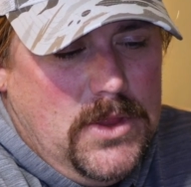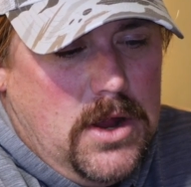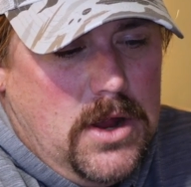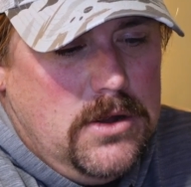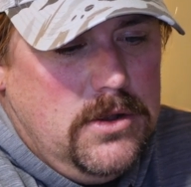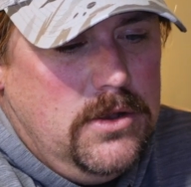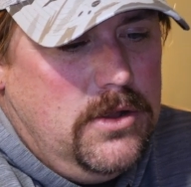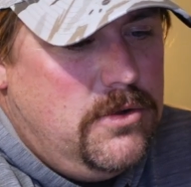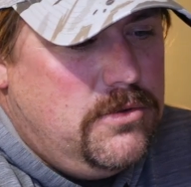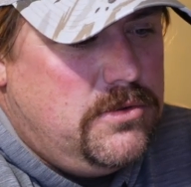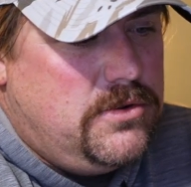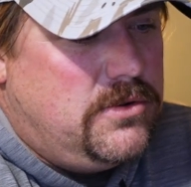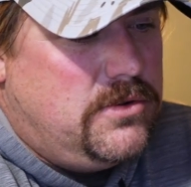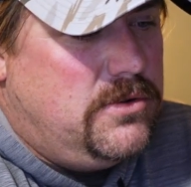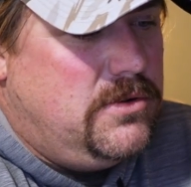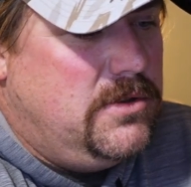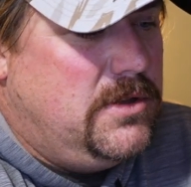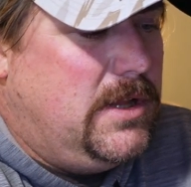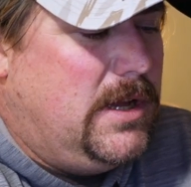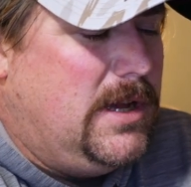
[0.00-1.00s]

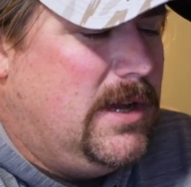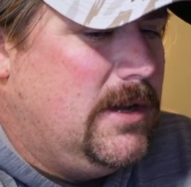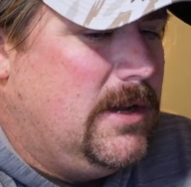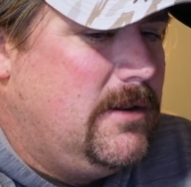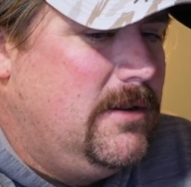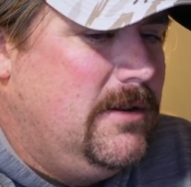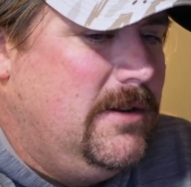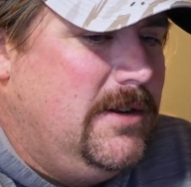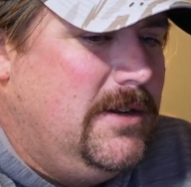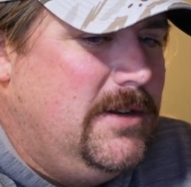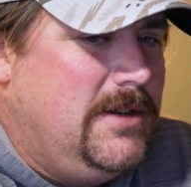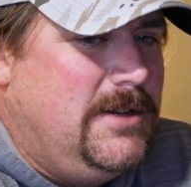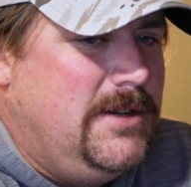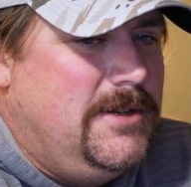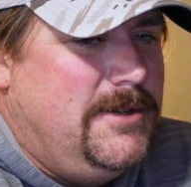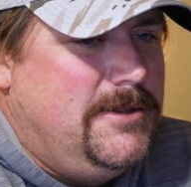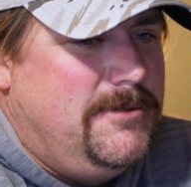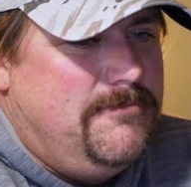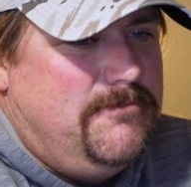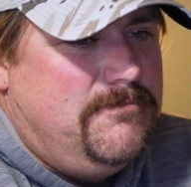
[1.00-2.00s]
local
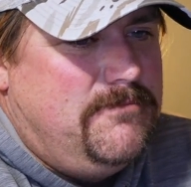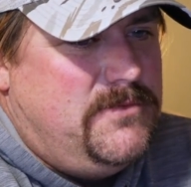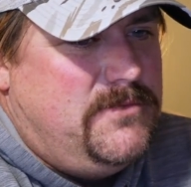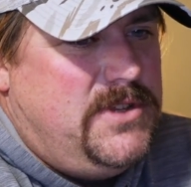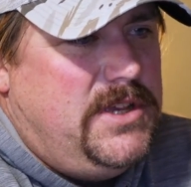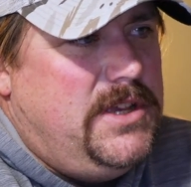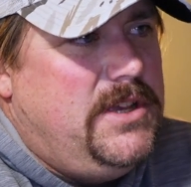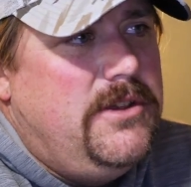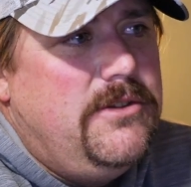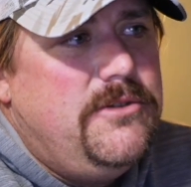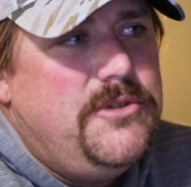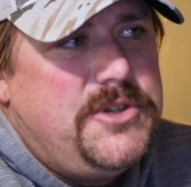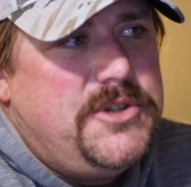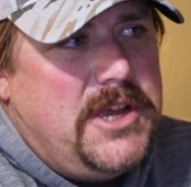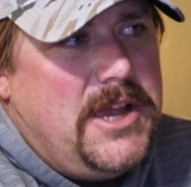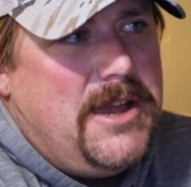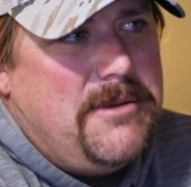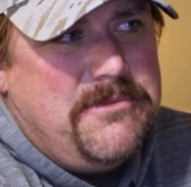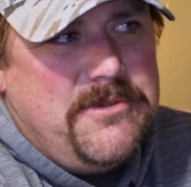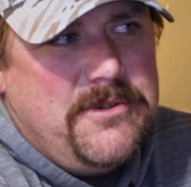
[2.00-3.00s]
TU
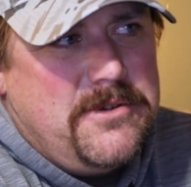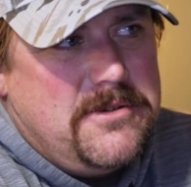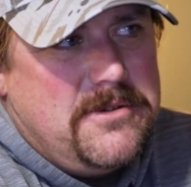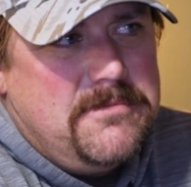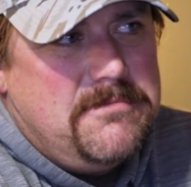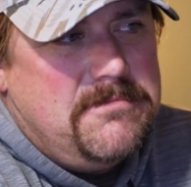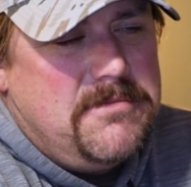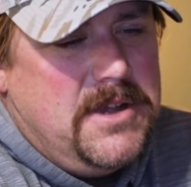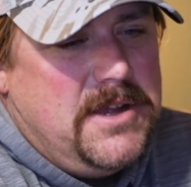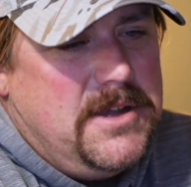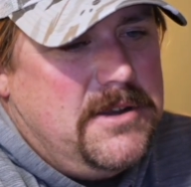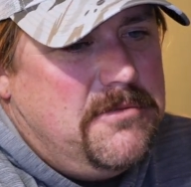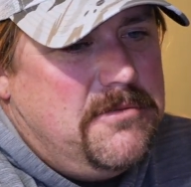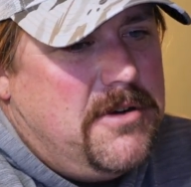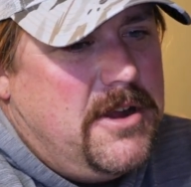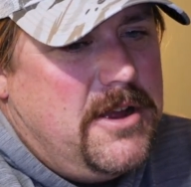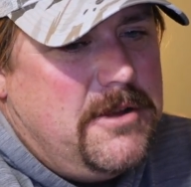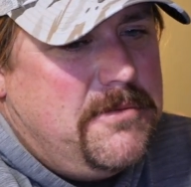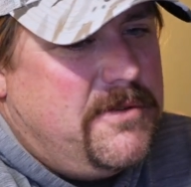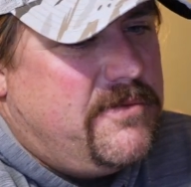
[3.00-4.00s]
chapter,
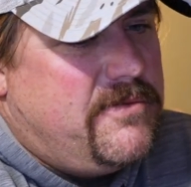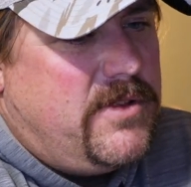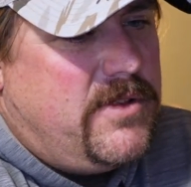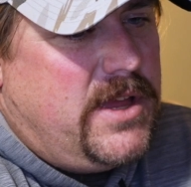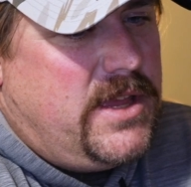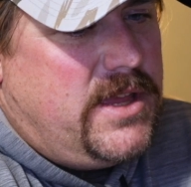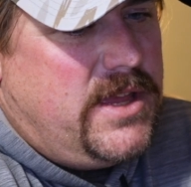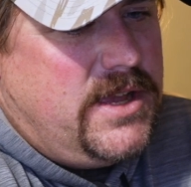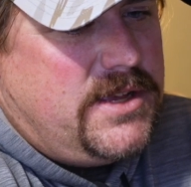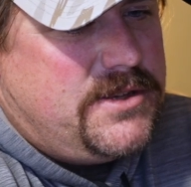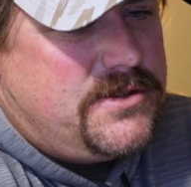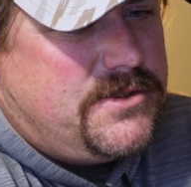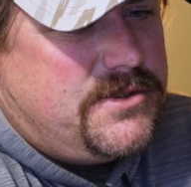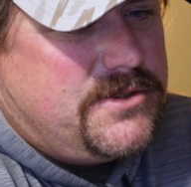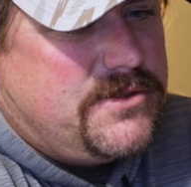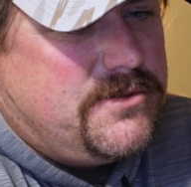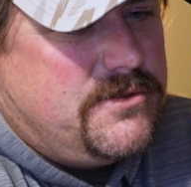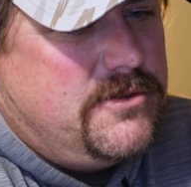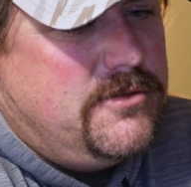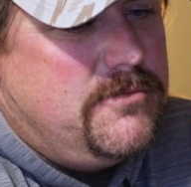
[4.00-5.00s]
Wyoming
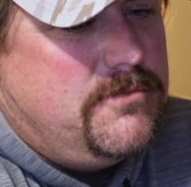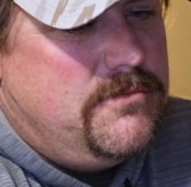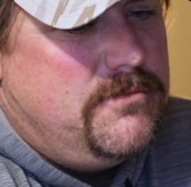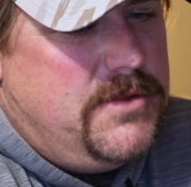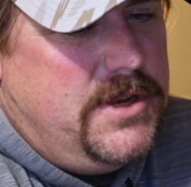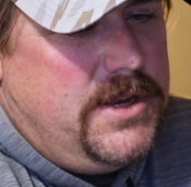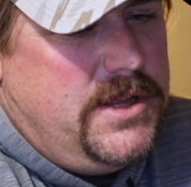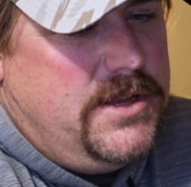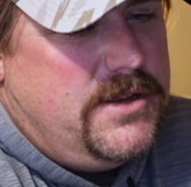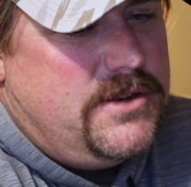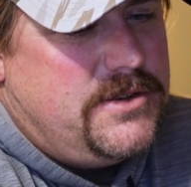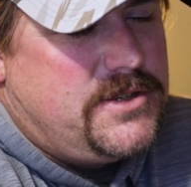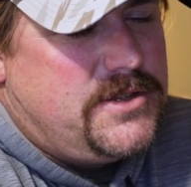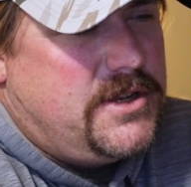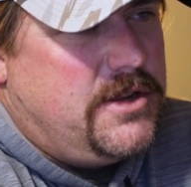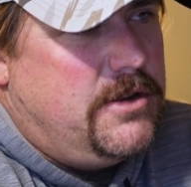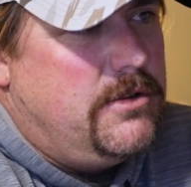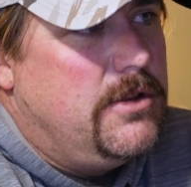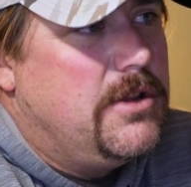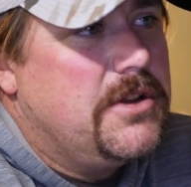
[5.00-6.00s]
Flycasters Group, many years
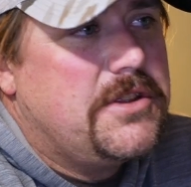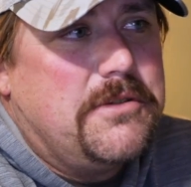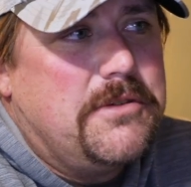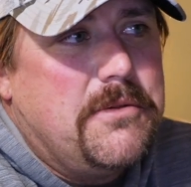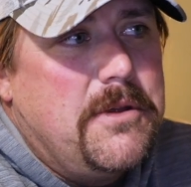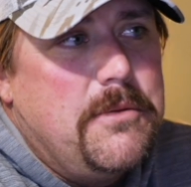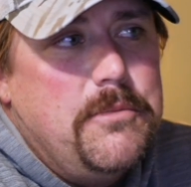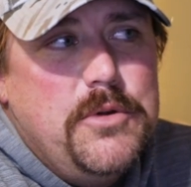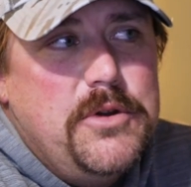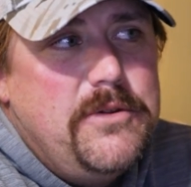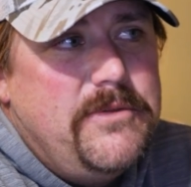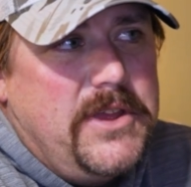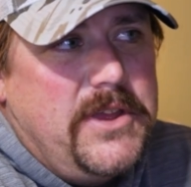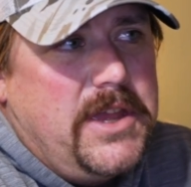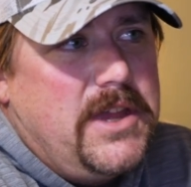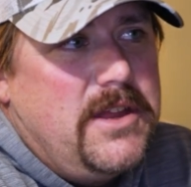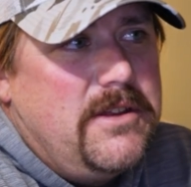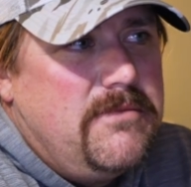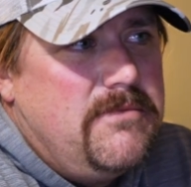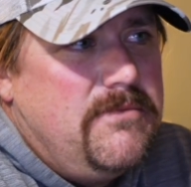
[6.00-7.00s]
ago looked at removing
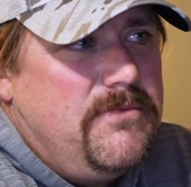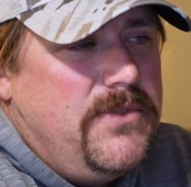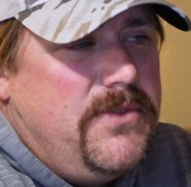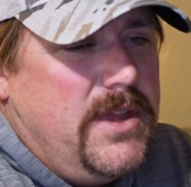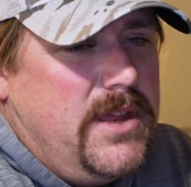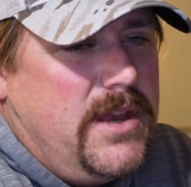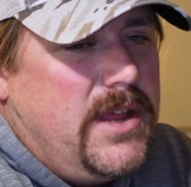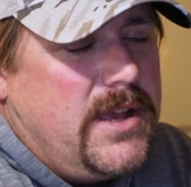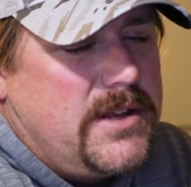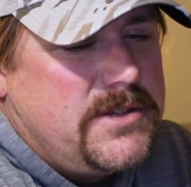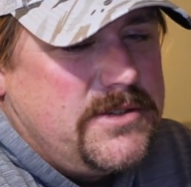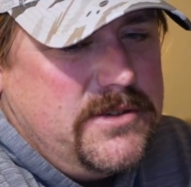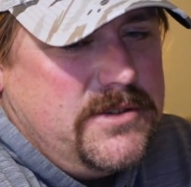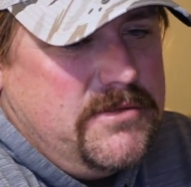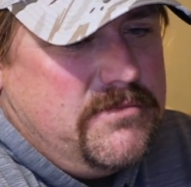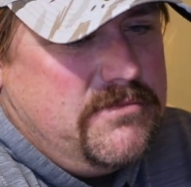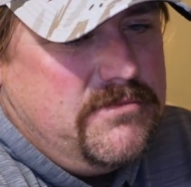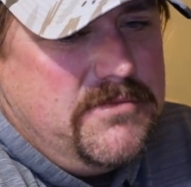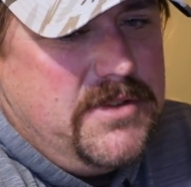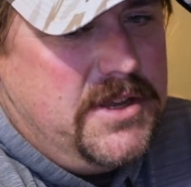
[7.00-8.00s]
it, and
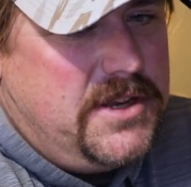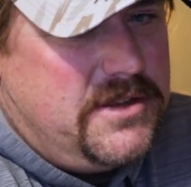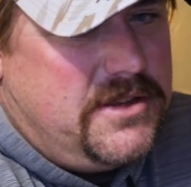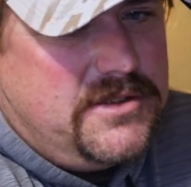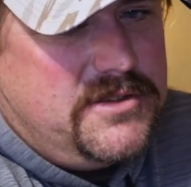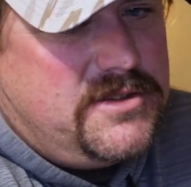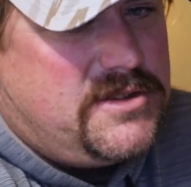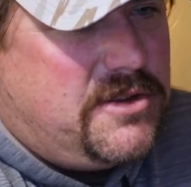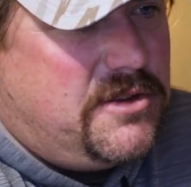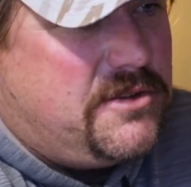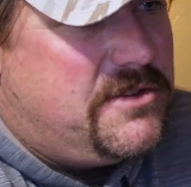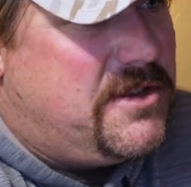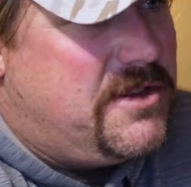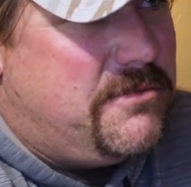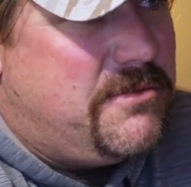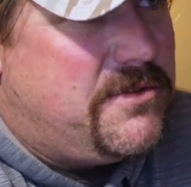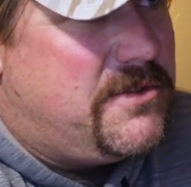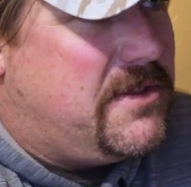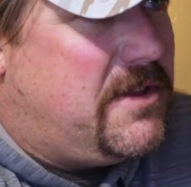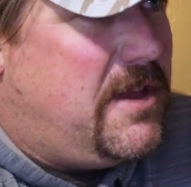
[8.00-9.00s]
actually, in consulting
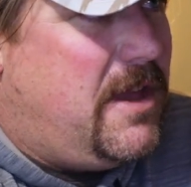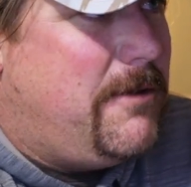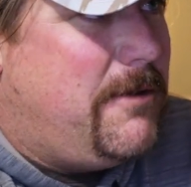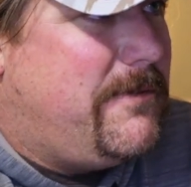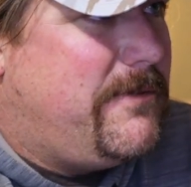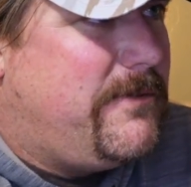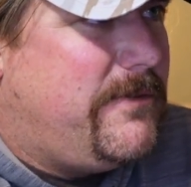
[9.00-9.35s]
with the Game and